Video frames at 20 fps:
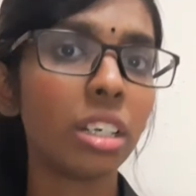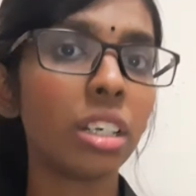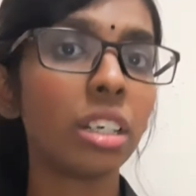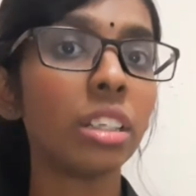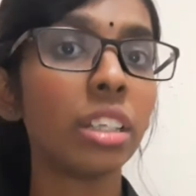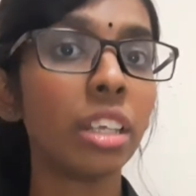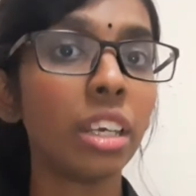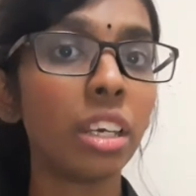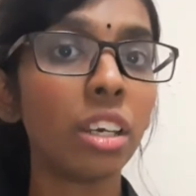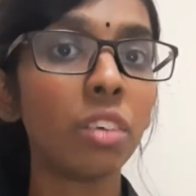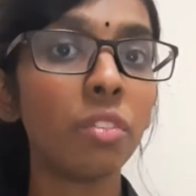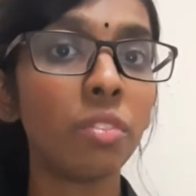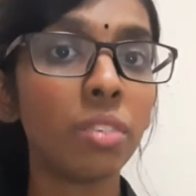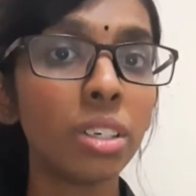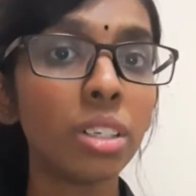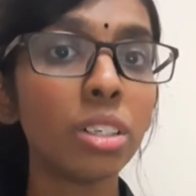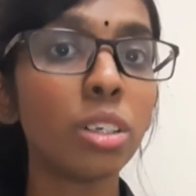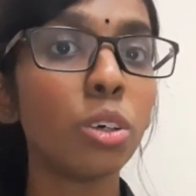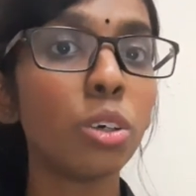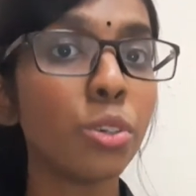they
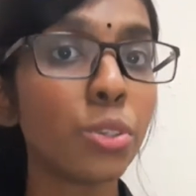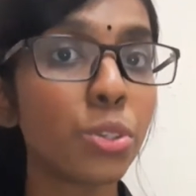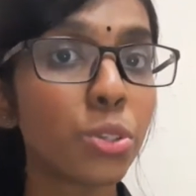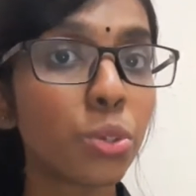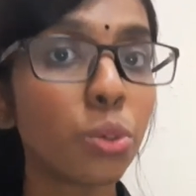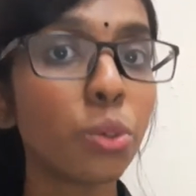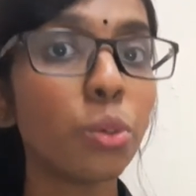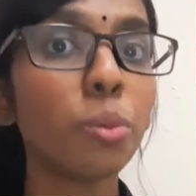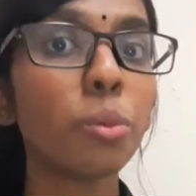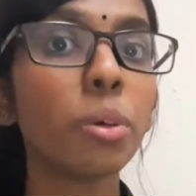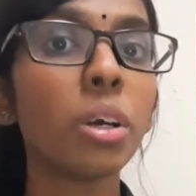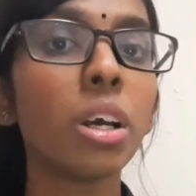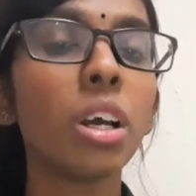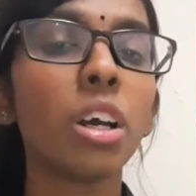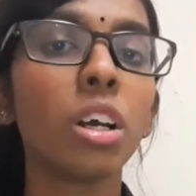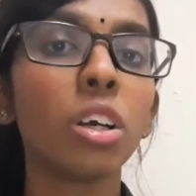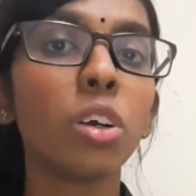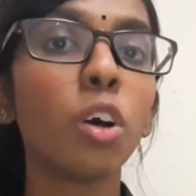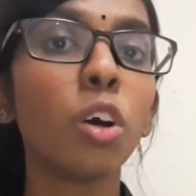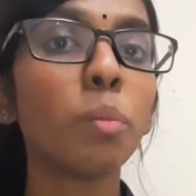will also
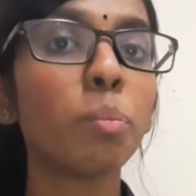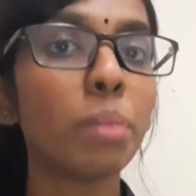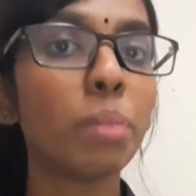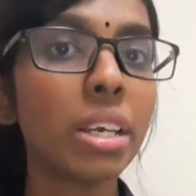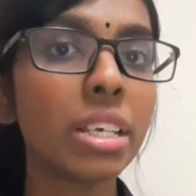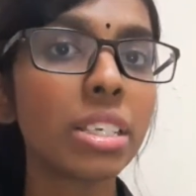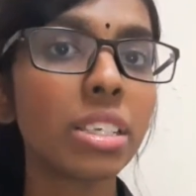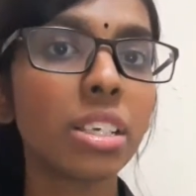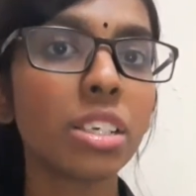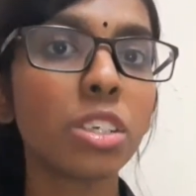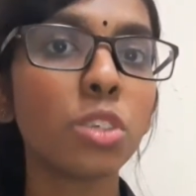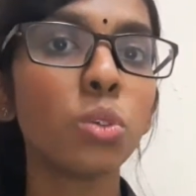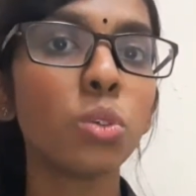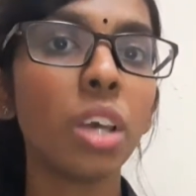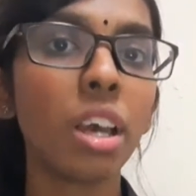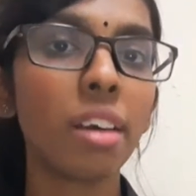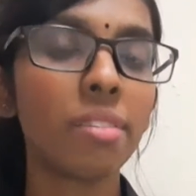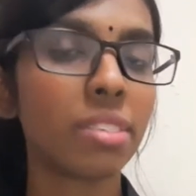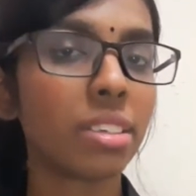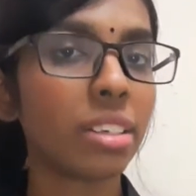got places to
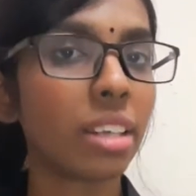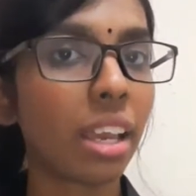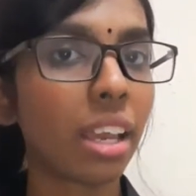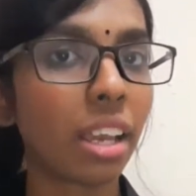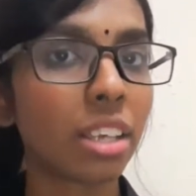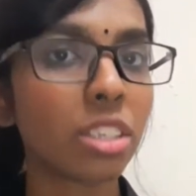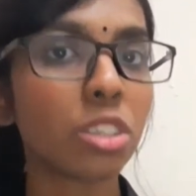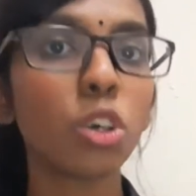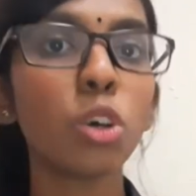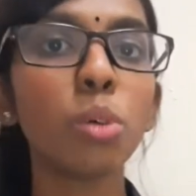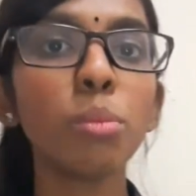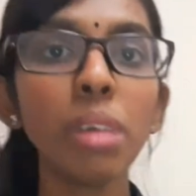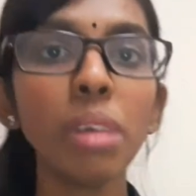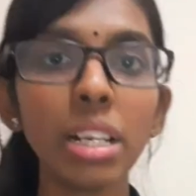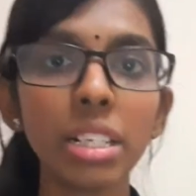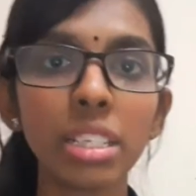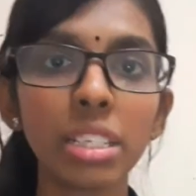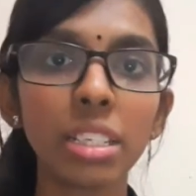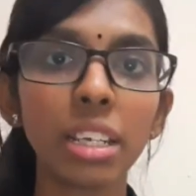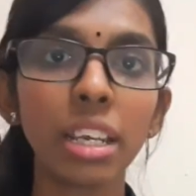have snacks or meals,